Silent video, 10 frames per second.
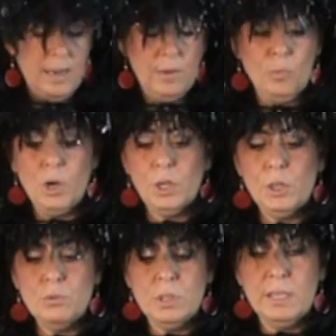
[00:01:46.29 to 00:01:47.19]
And we're going to
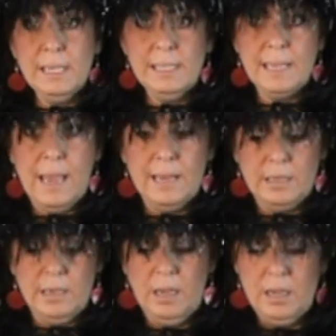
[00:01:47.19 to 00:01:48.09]
use this
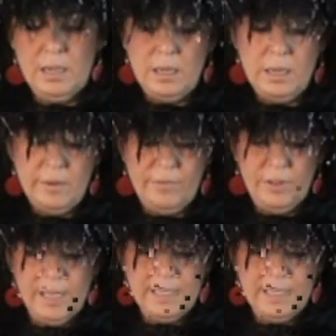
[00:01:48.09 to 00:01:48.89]
end for